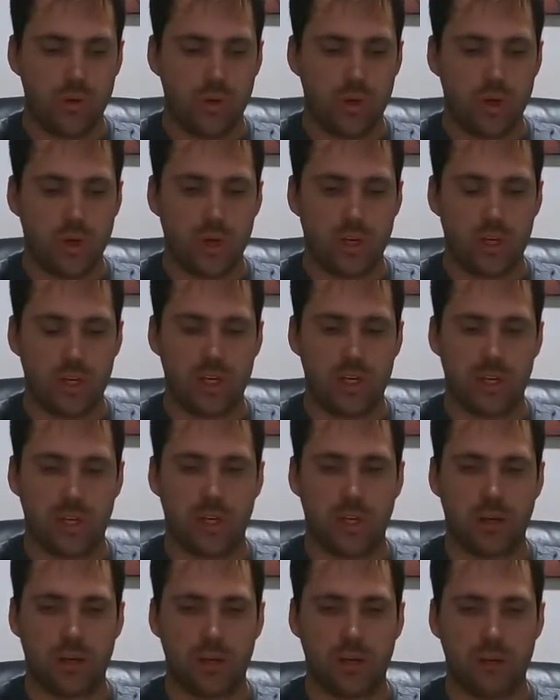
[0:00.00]
need to
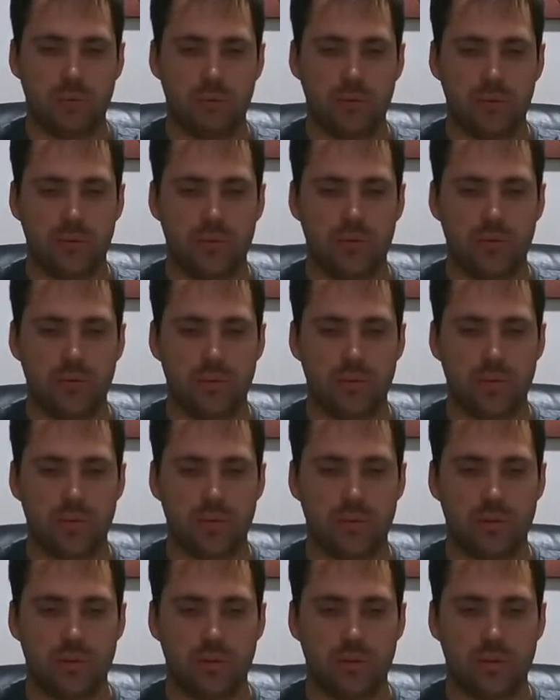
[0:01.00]
get a couple different
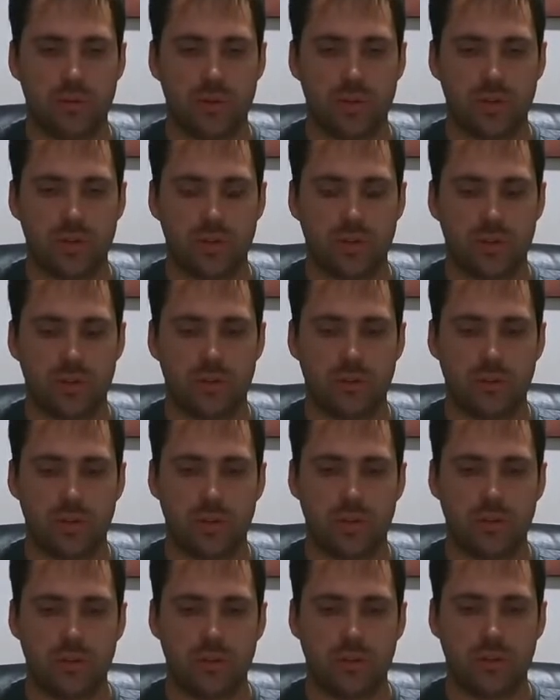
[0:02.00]

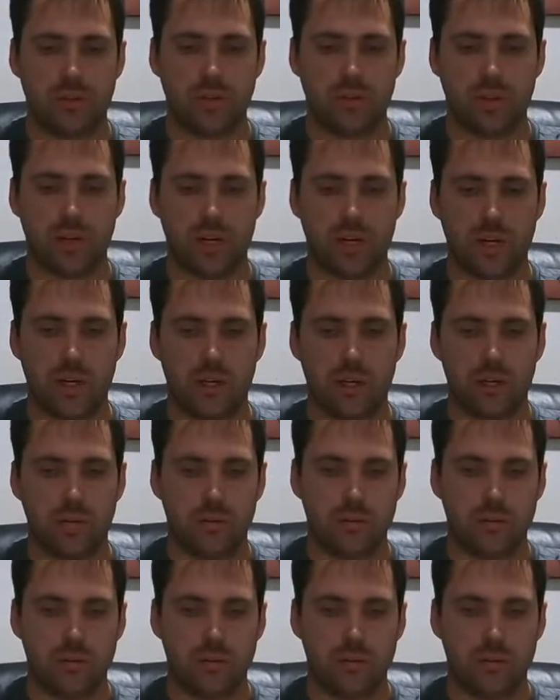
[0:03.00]
screens so that I can